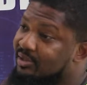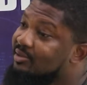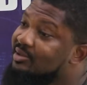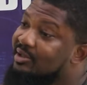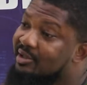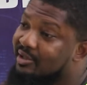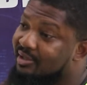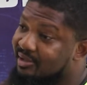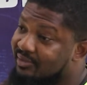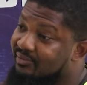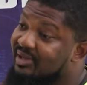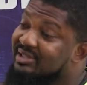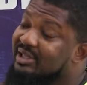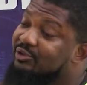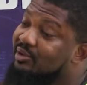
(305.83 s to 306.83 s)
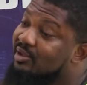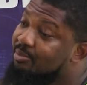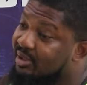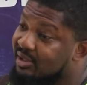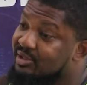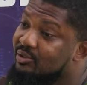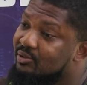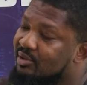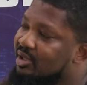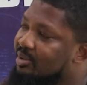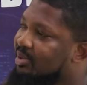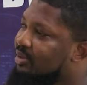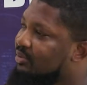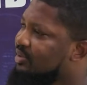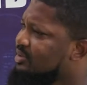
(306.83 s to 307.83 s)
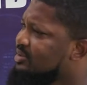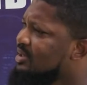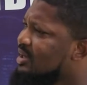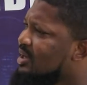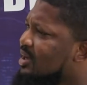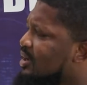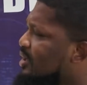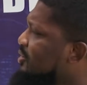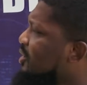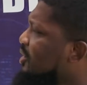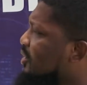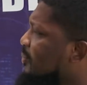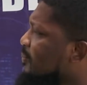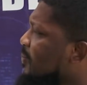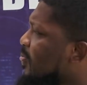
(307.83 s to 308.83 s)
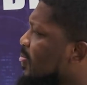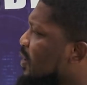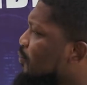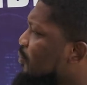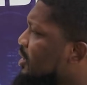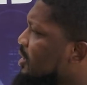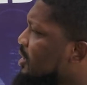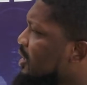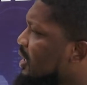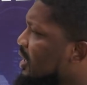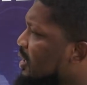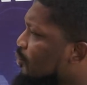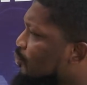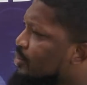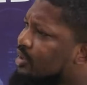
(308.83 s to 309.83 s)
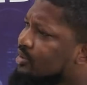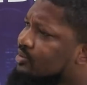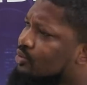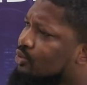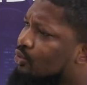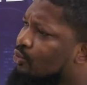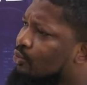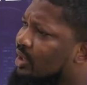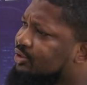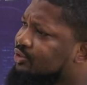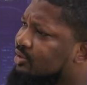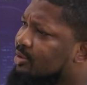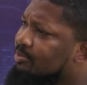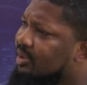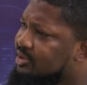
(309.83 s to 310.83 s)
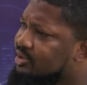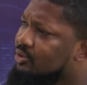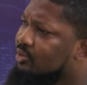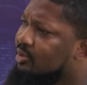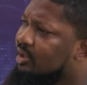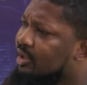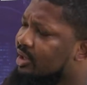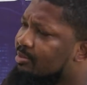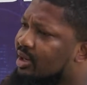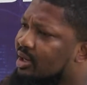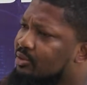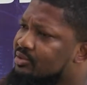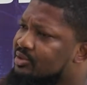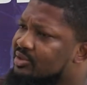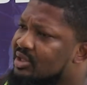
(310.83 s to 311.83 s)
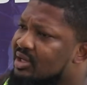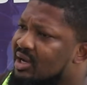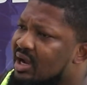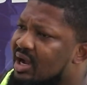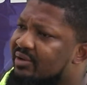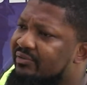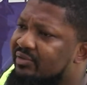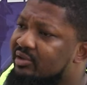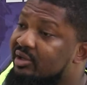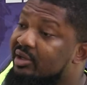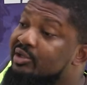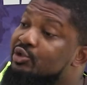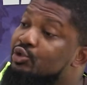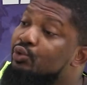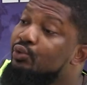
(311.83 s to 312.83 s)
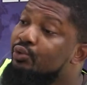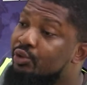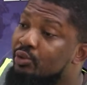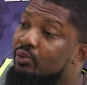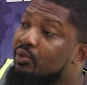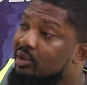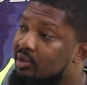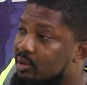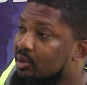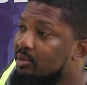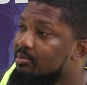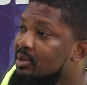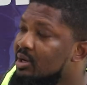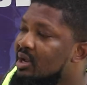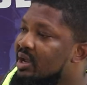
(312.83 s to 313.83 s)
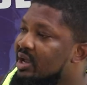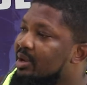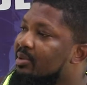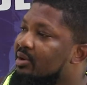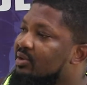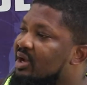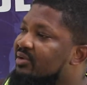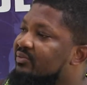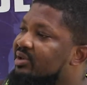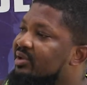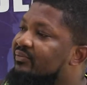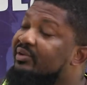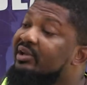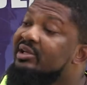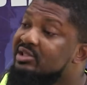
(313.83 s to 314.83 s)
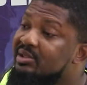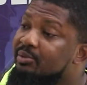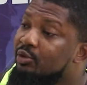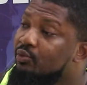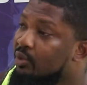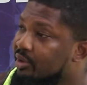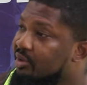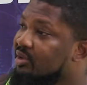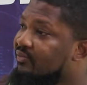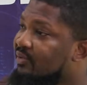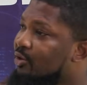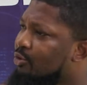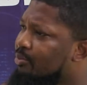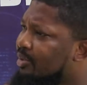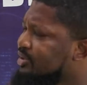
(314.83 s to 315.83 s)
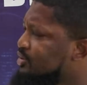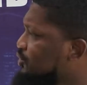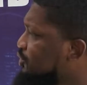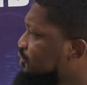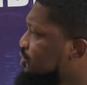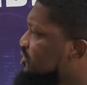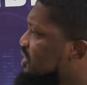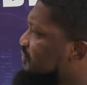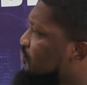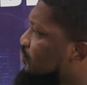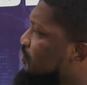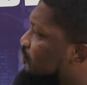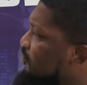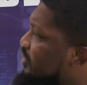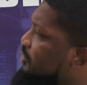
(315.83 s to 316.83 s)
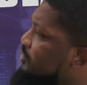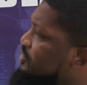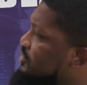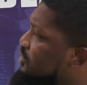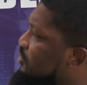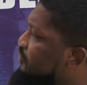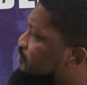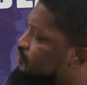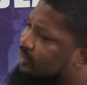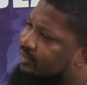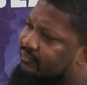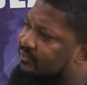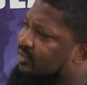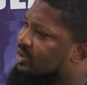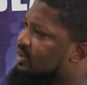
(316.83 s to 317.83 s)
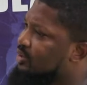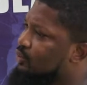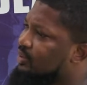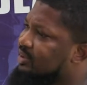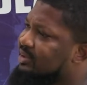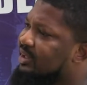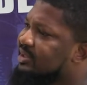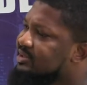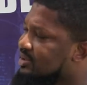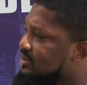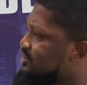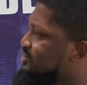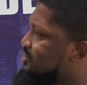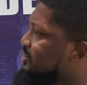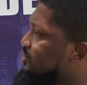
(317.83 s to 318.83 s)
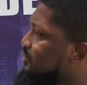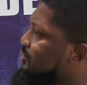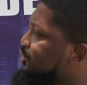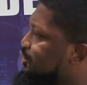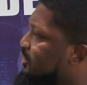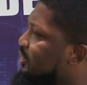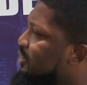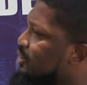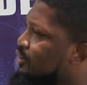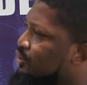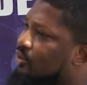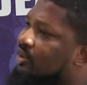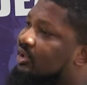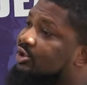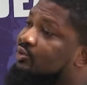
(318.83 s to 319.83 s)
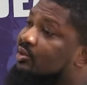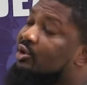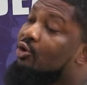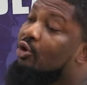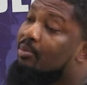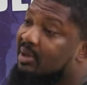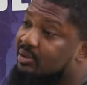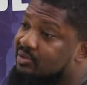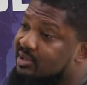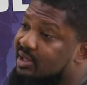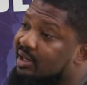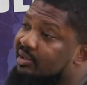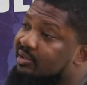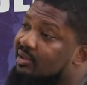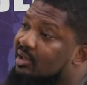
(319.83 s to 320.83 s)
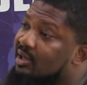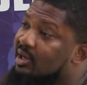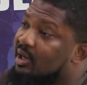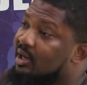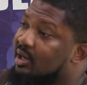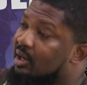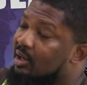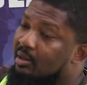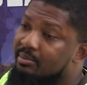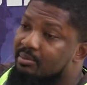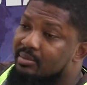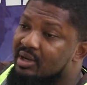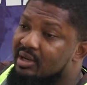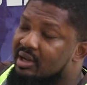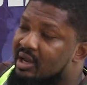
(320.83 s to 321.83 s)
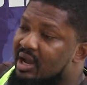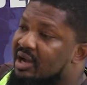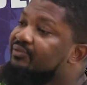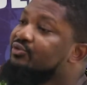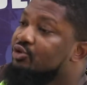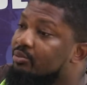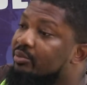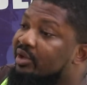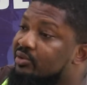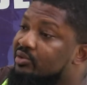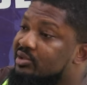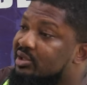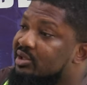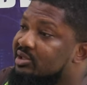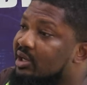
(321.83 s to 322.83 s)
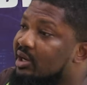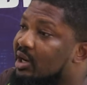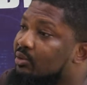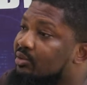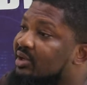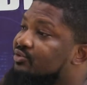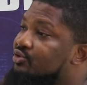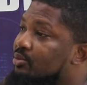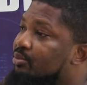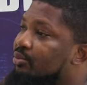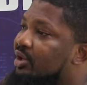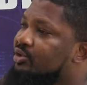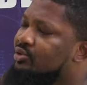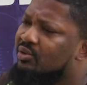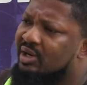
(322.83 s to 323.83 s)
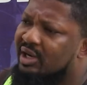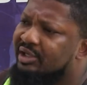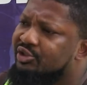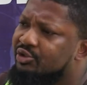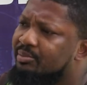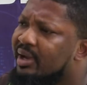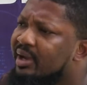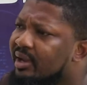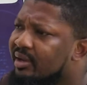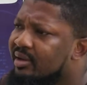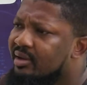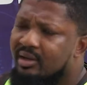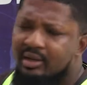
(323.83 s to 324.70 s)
I don't think he can live there. It's actually particular about that. And yeah, we also were actually particular about having a studio welcome, about having a flexible working environment. You don't just have to confine yourself to a desk, sit on a chair. You can actually come outside, have somewhere to sit around, have somewhere to catch some air.